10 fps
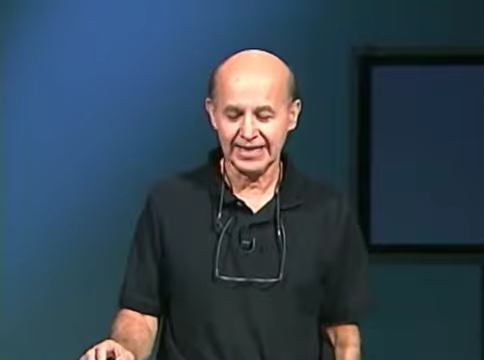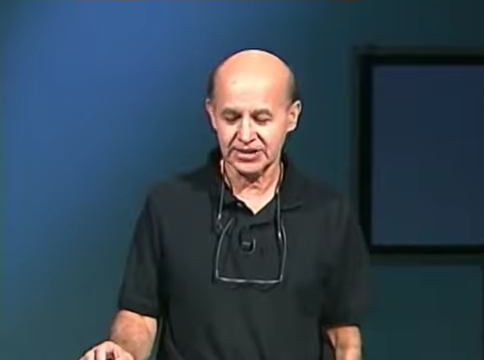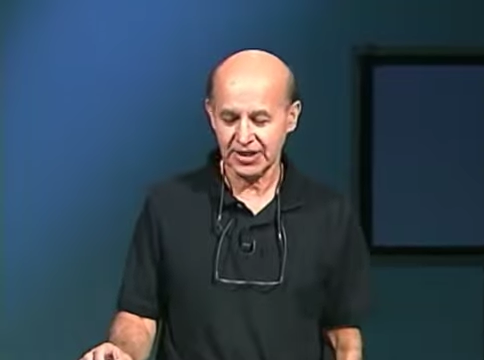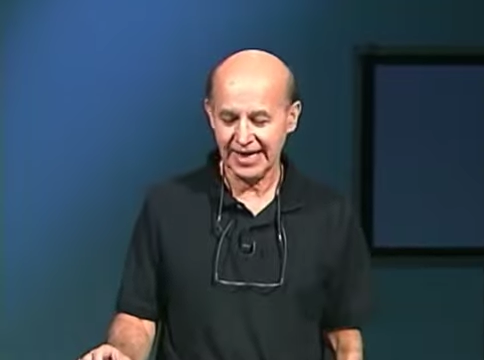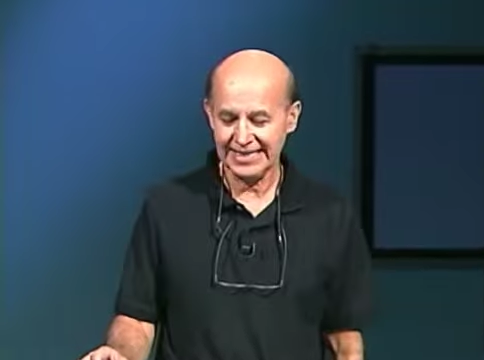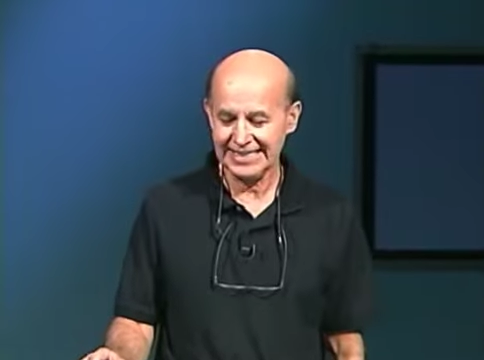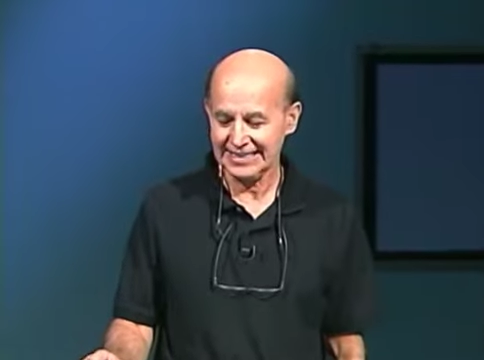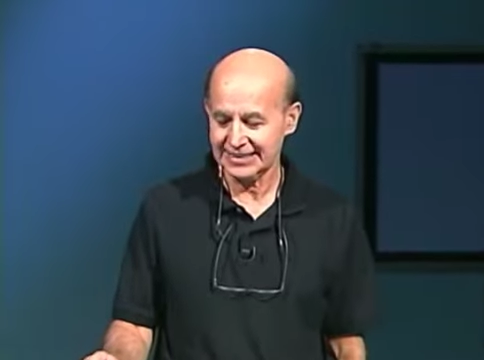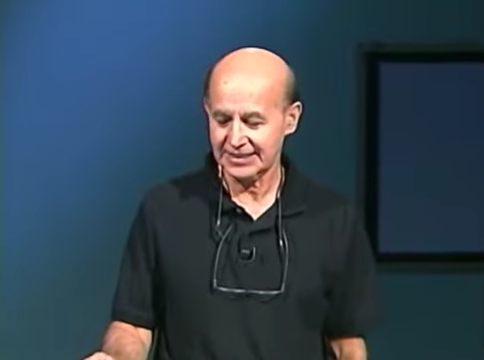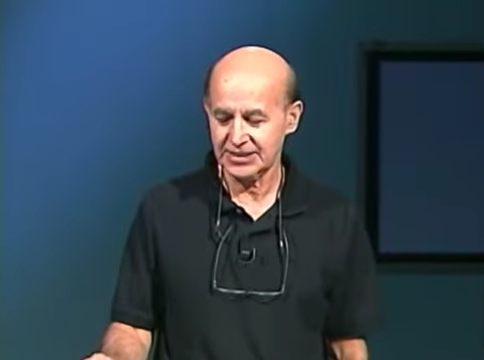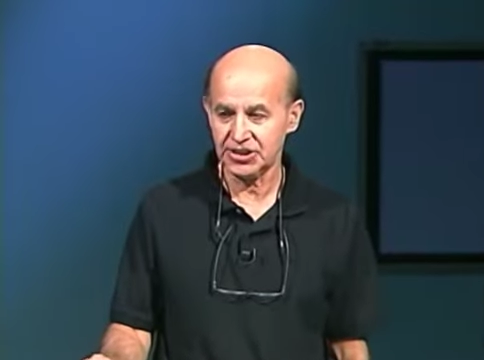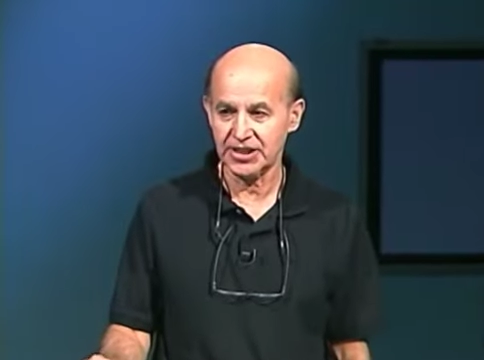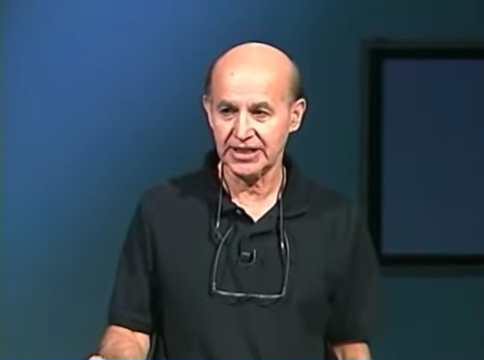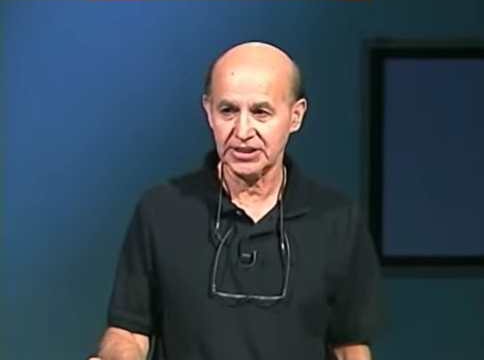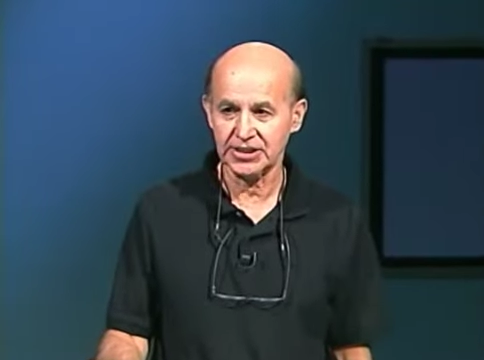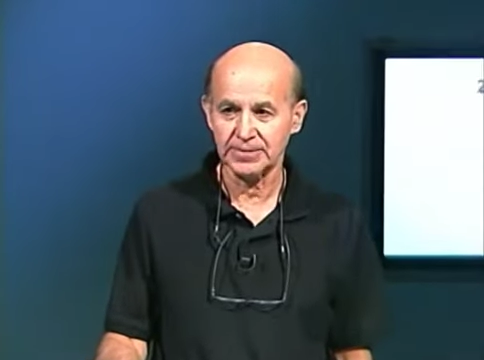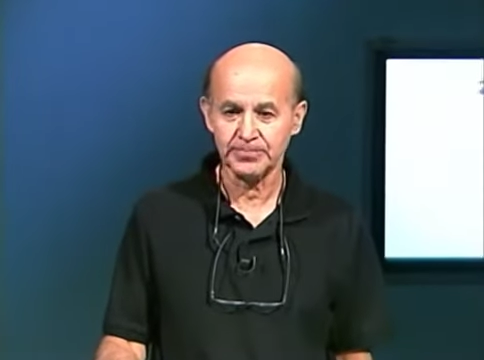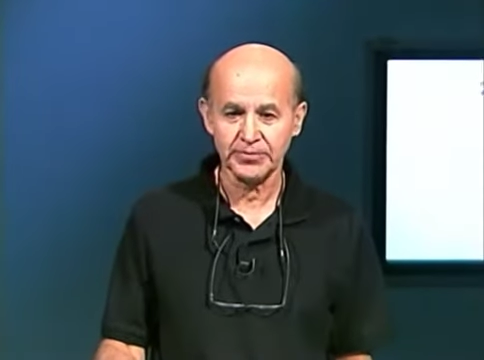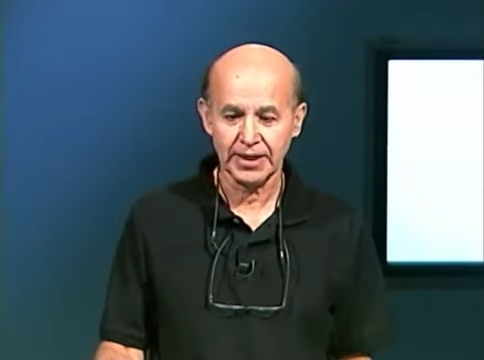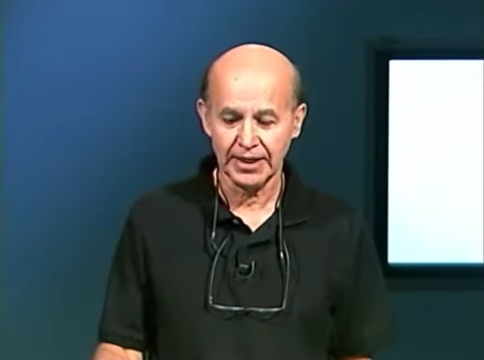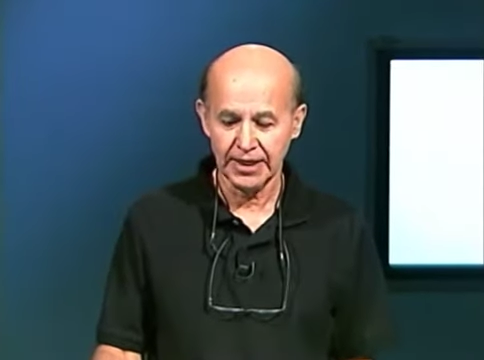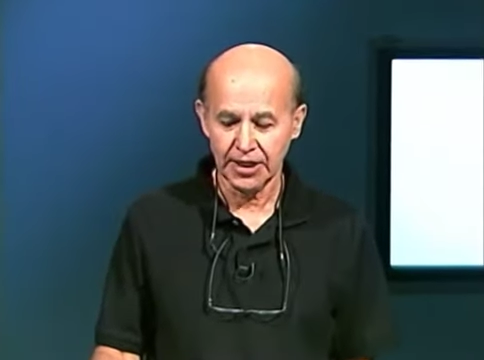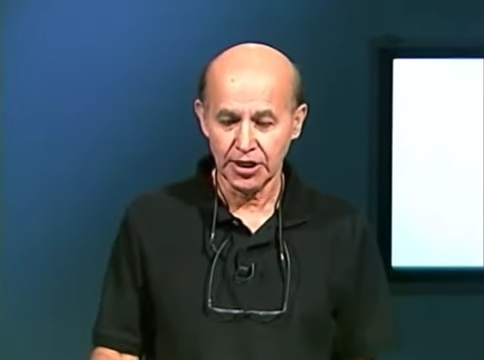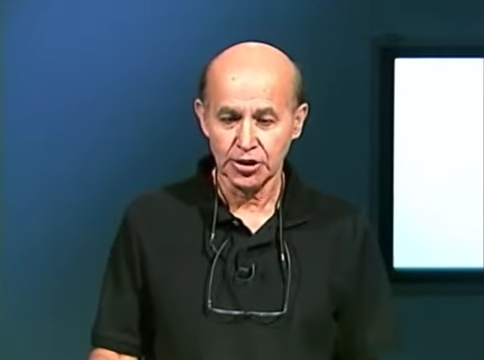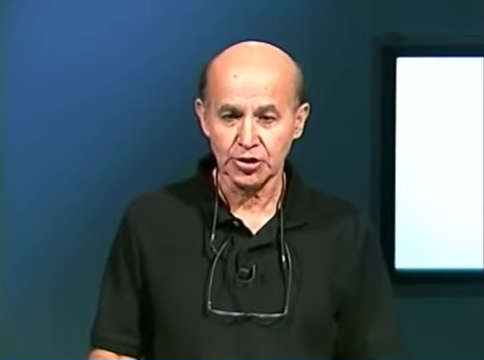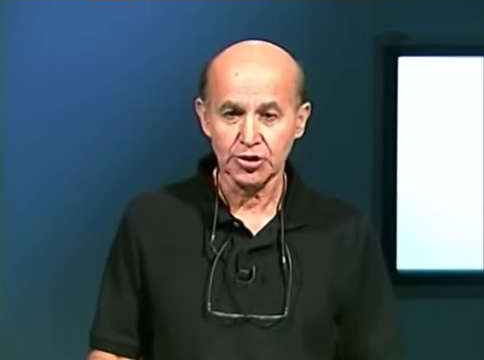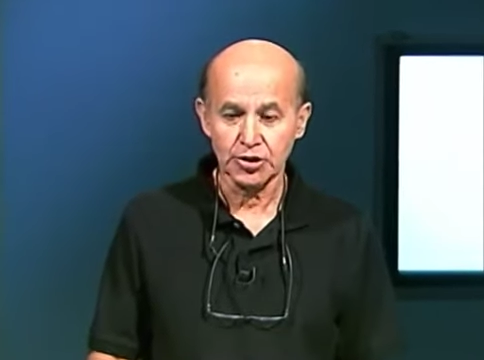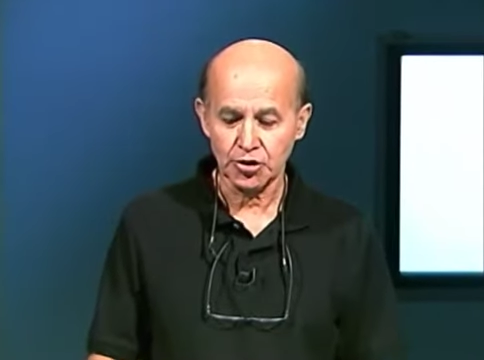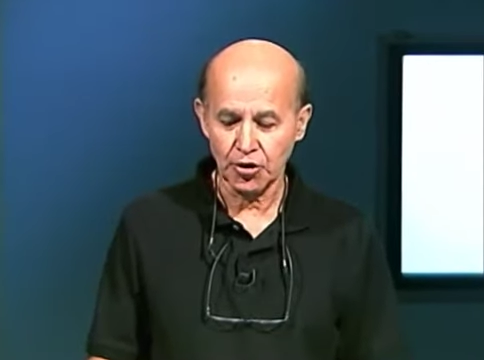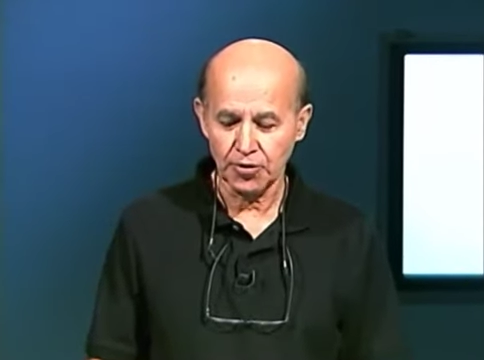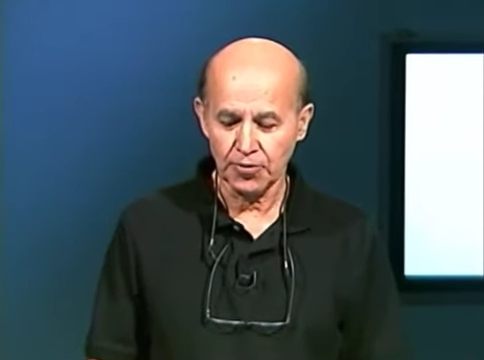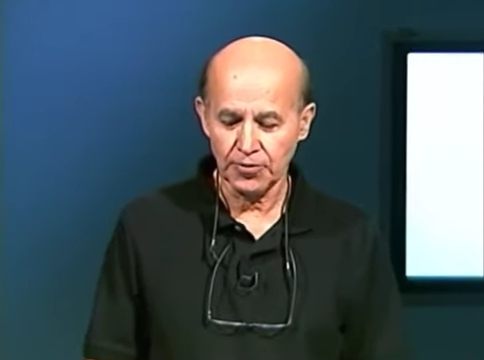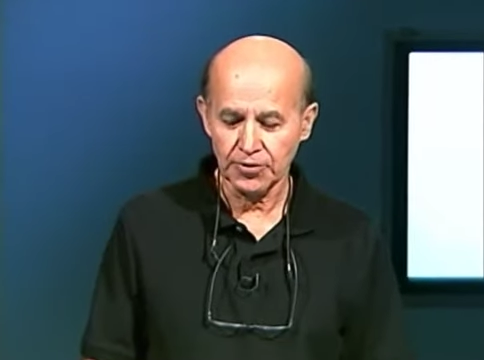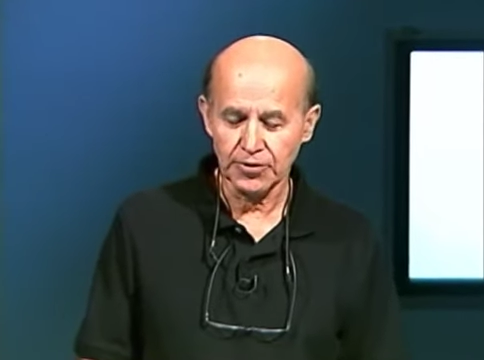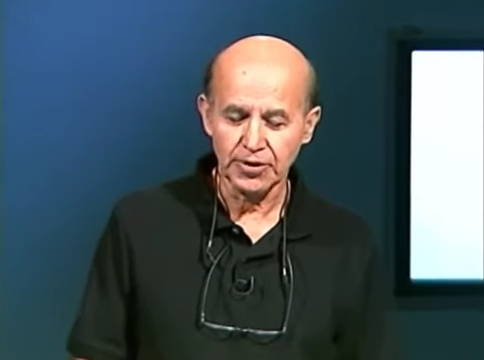is identity change. So